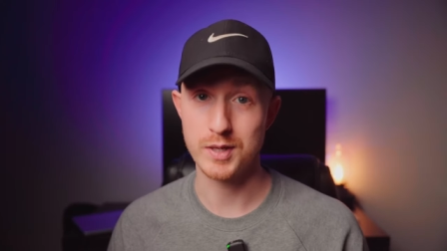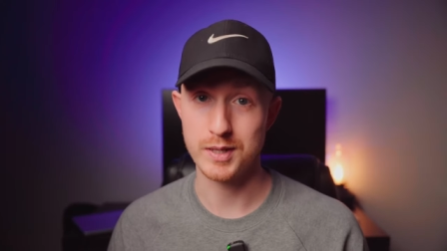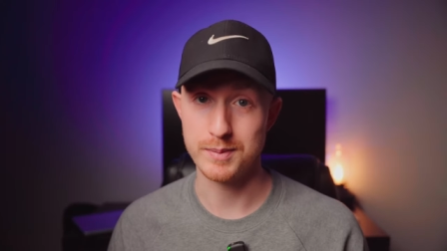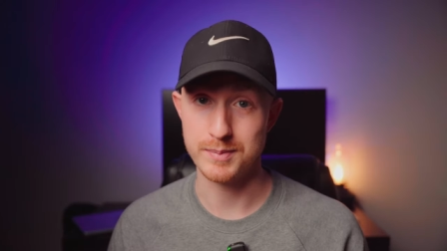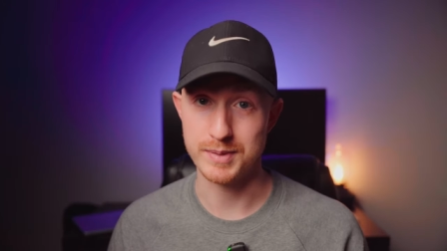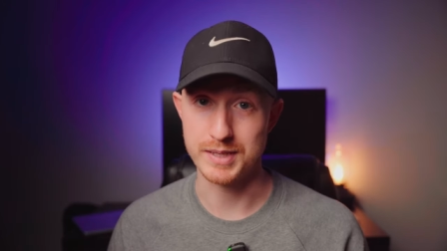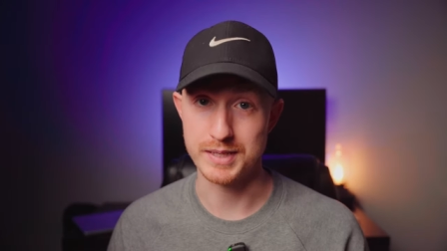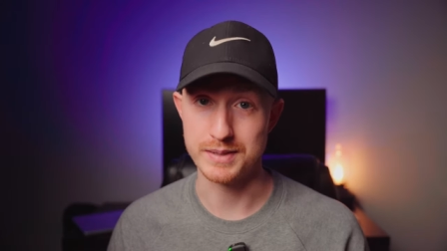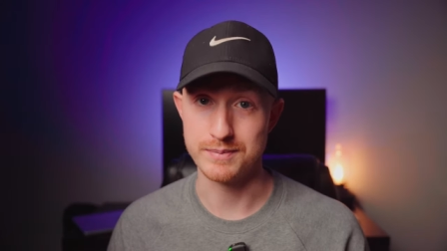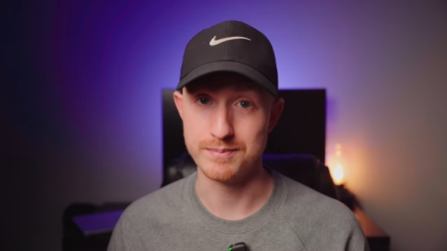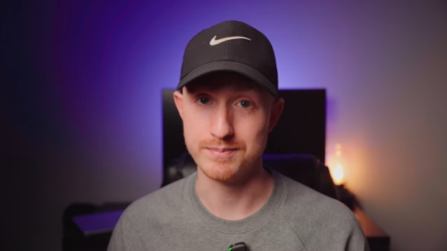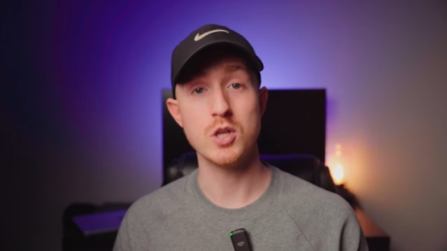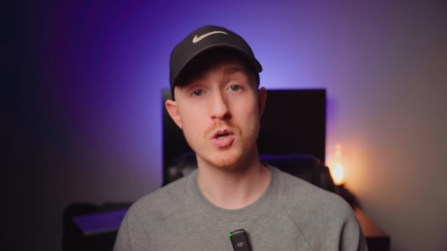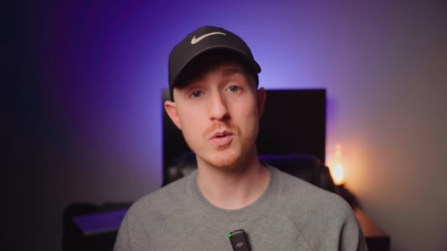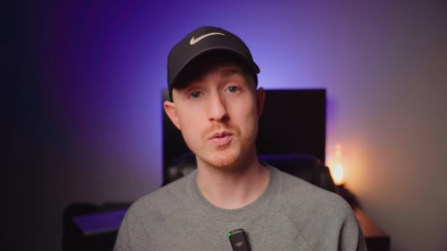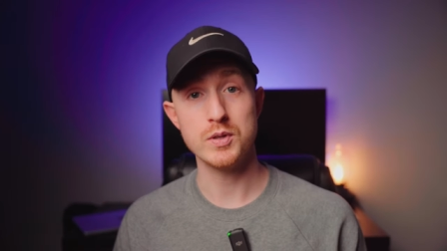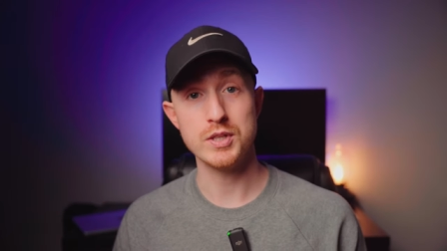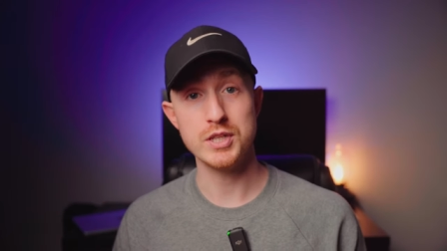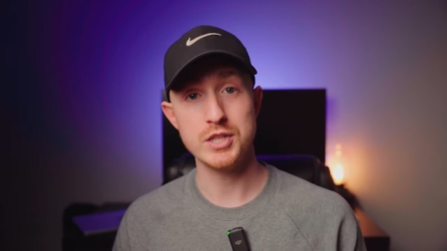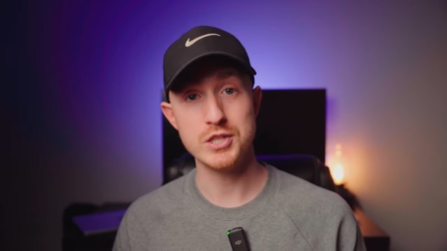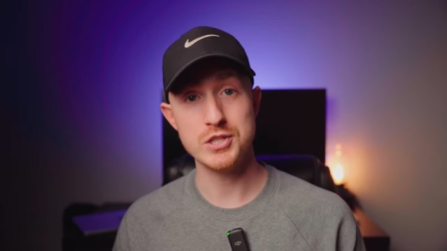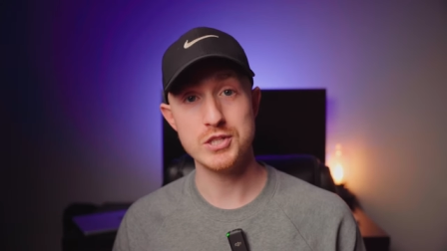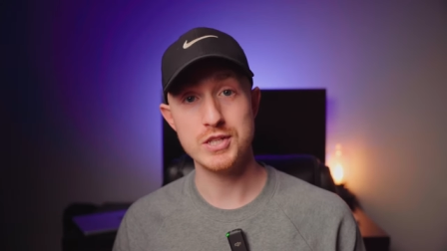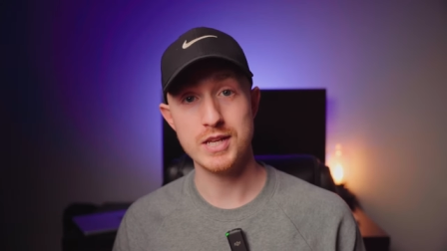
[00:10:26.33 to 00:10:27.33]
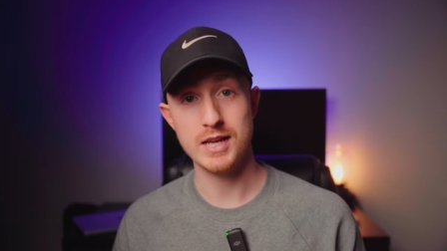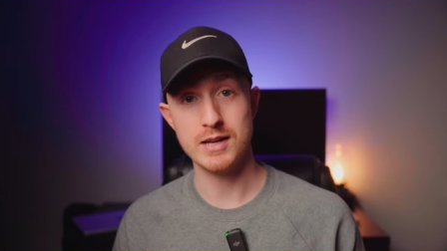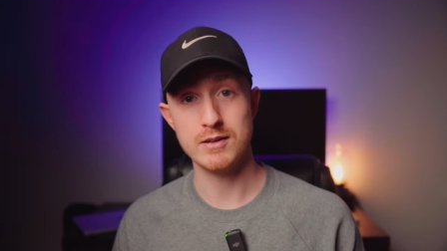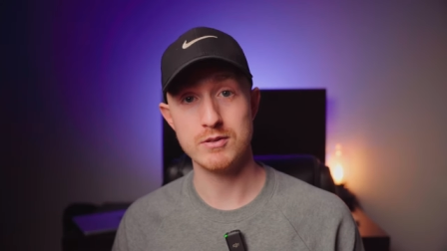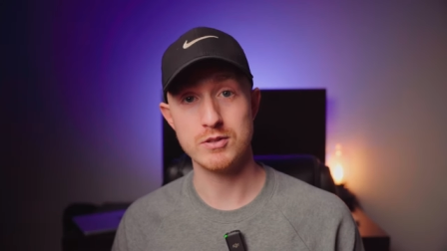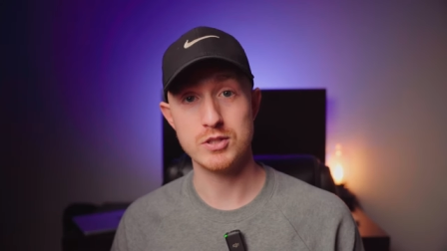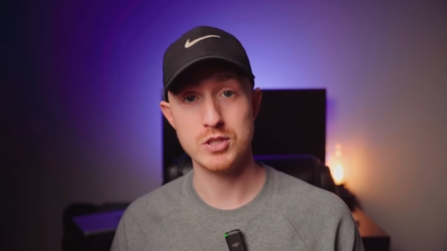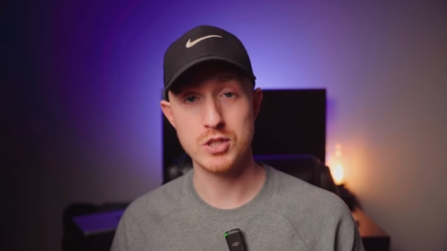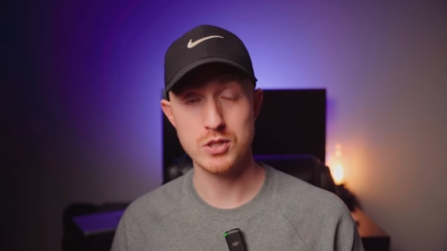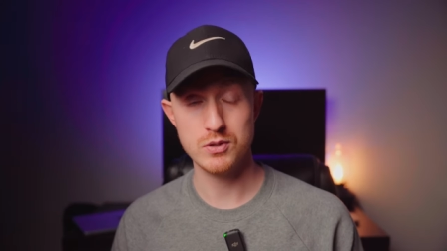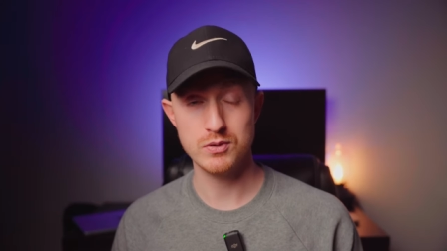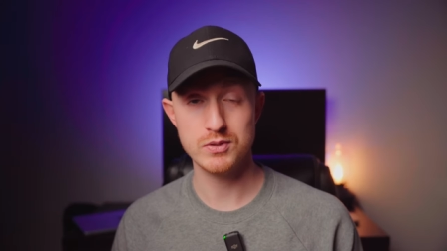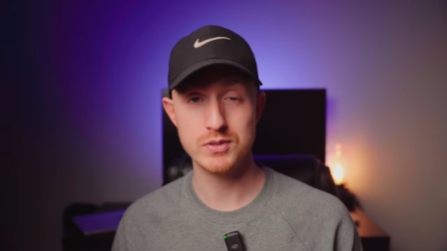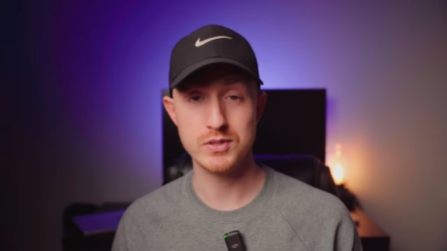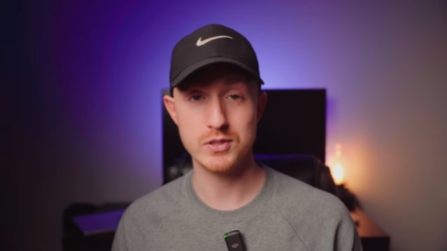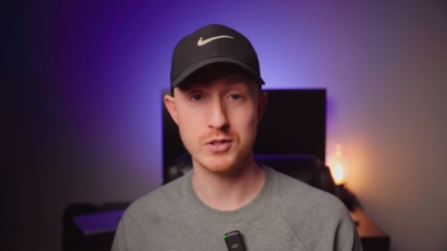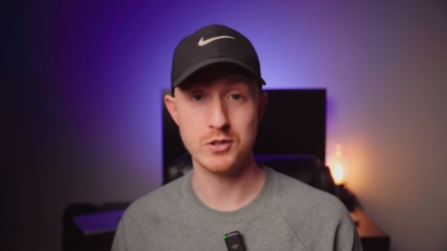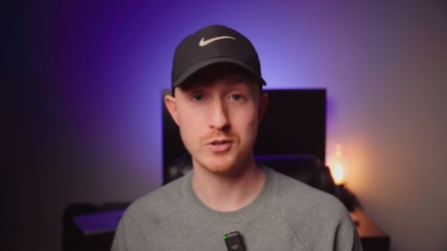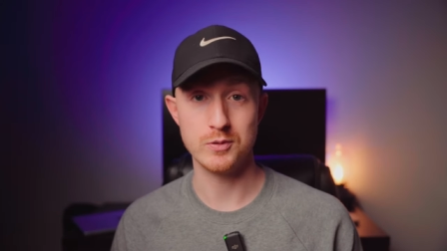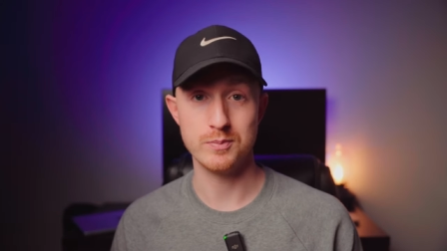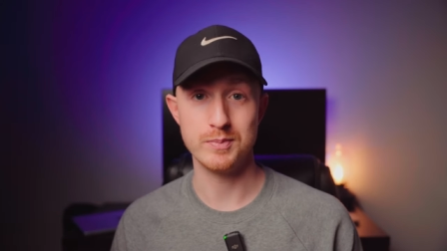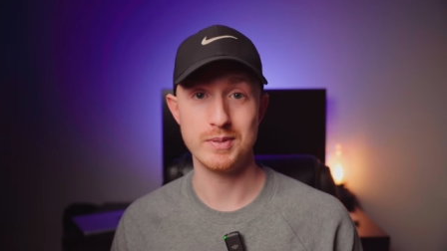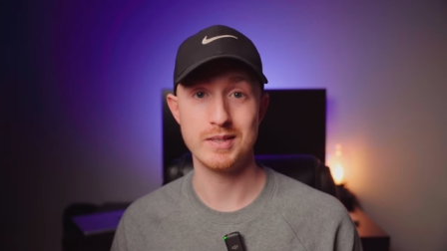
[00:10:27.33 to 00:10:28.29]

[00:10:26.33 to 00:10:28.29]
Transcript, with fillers: what I mean. Don't niche down too soon,